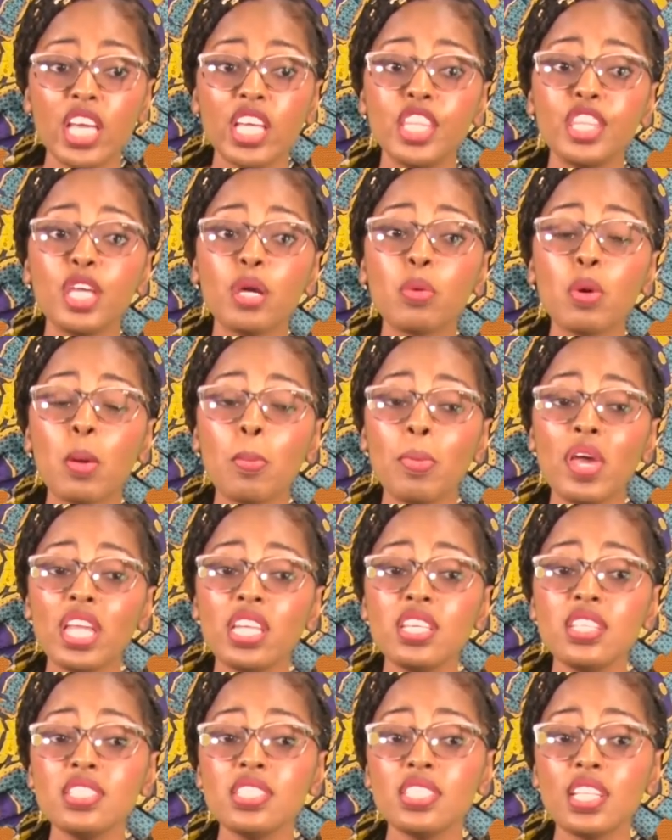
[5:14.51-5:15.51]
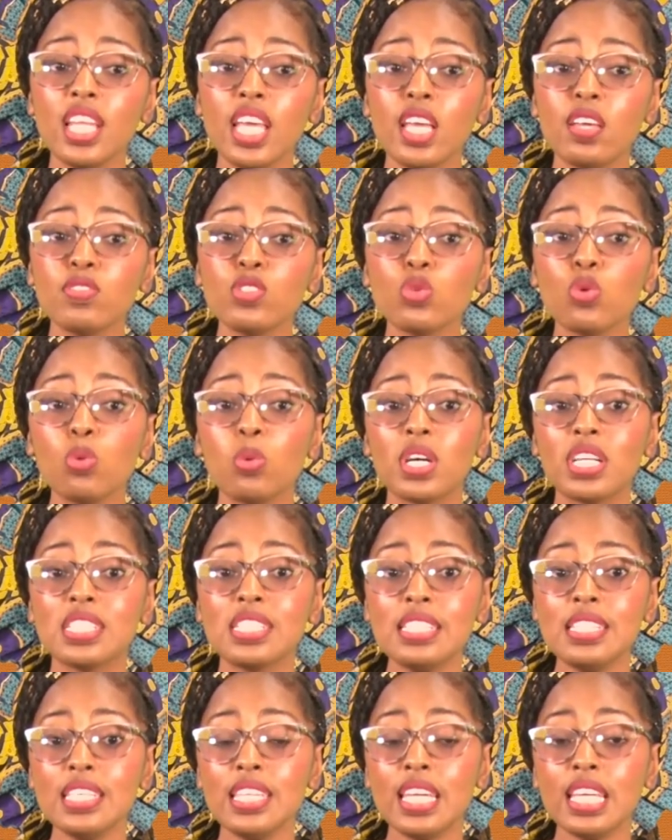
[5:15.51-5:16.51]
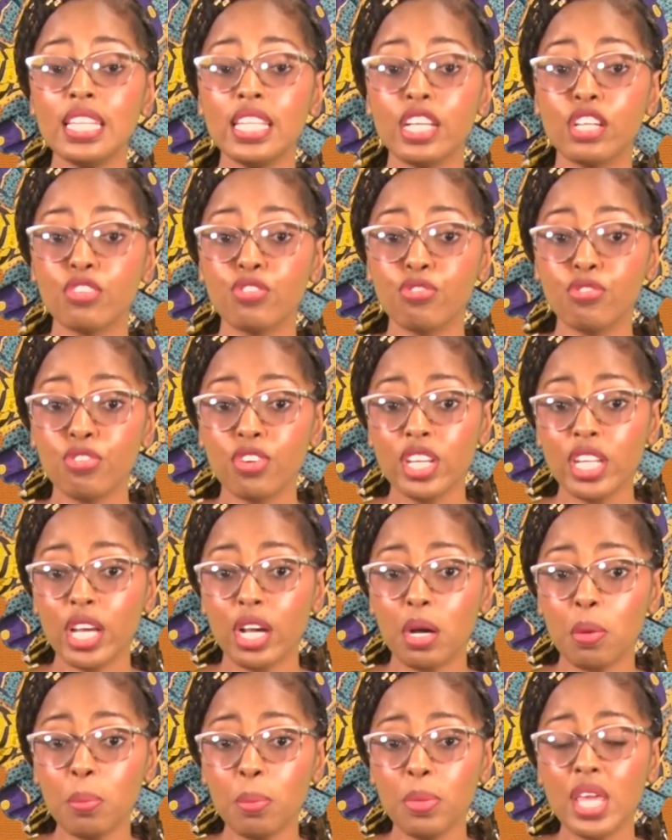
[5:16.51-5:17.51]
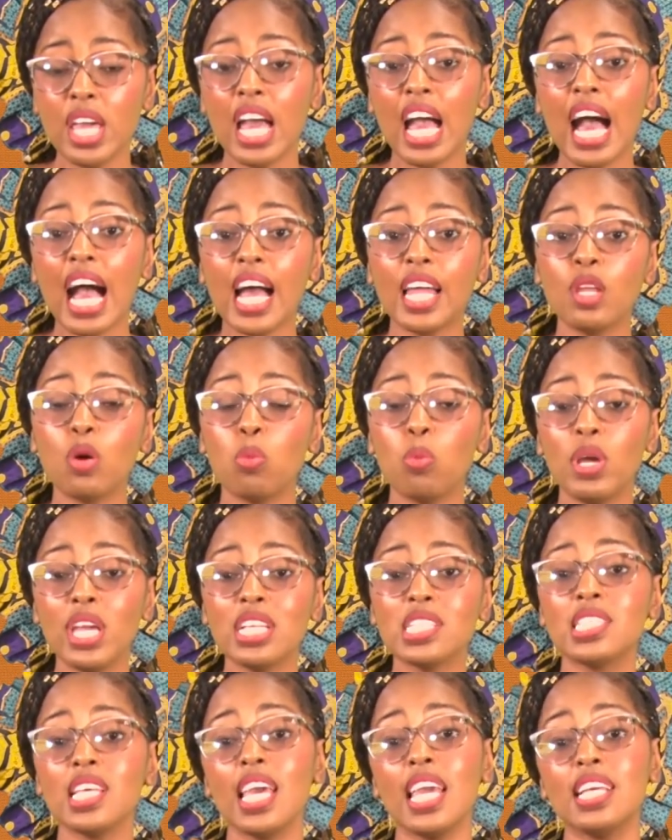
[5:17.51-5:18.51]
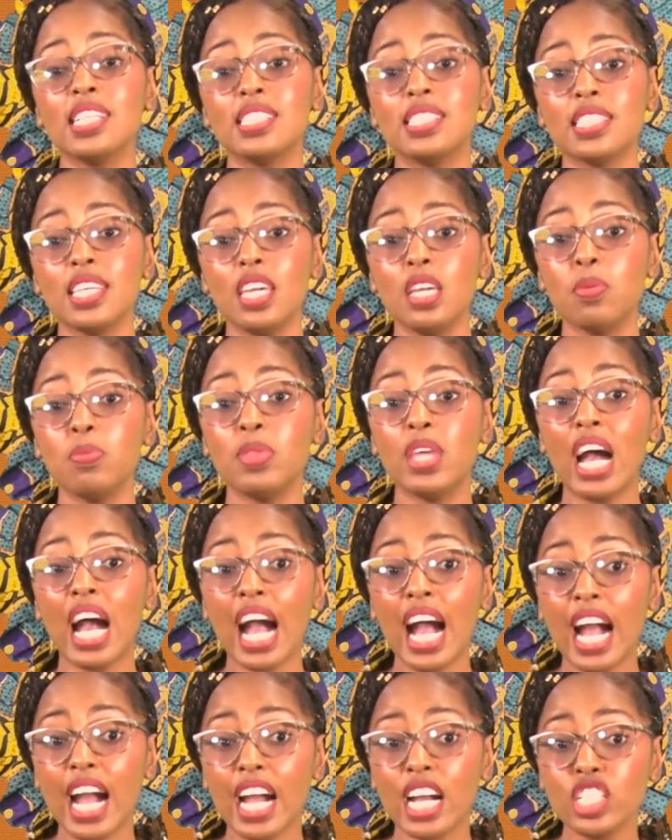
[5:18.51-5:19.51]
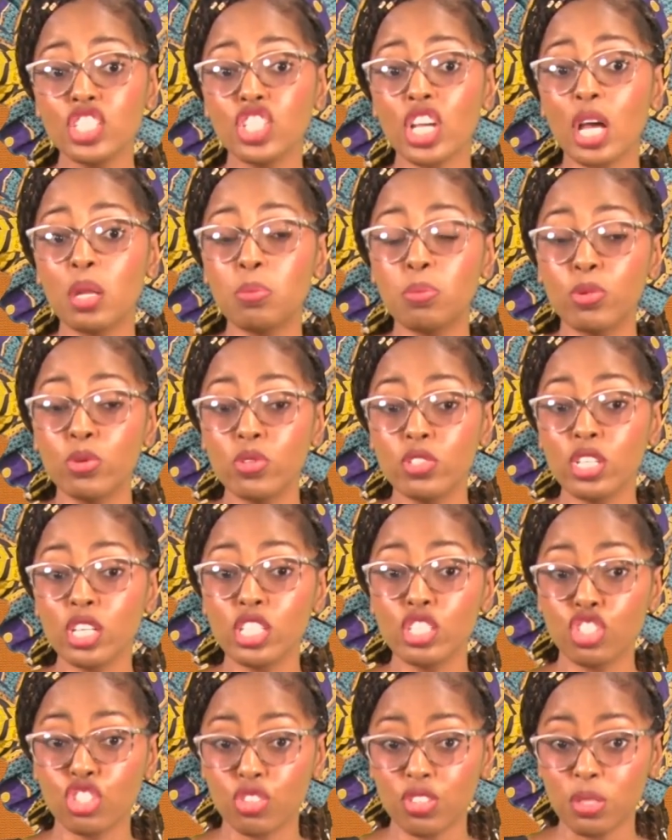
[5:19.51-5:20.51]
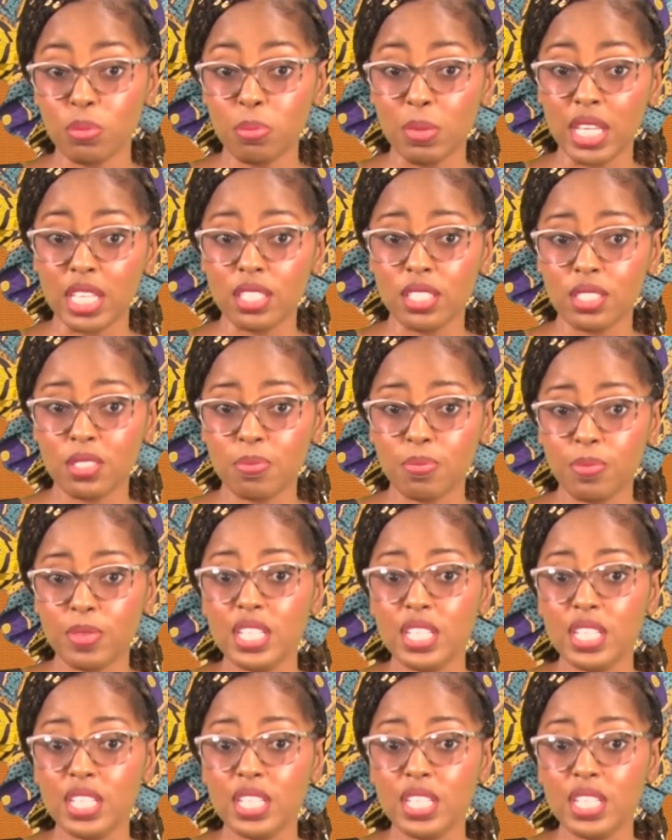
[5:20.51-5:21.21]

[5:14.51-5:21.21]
There were many slaves who were seeking their freedom and a way to escape the harsh and brutal treatment.